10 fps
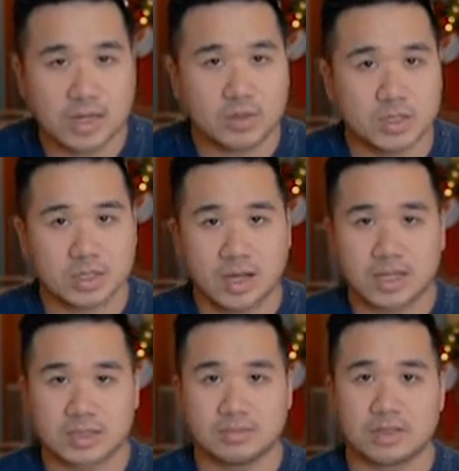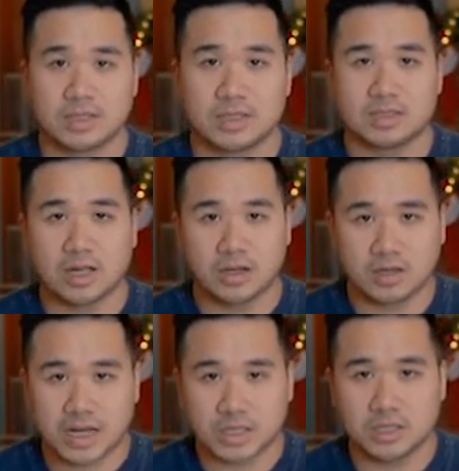which is awesome because this
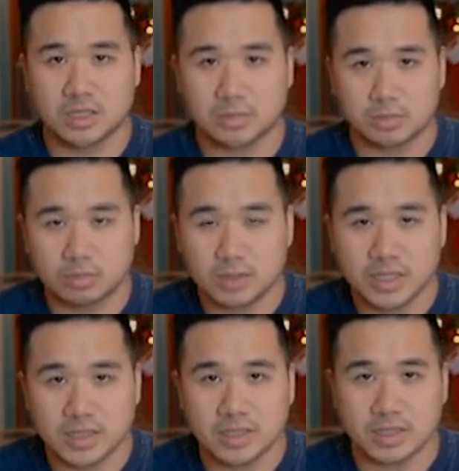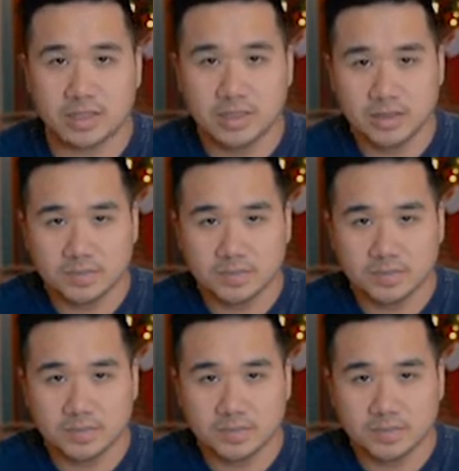color actually looks pretty good.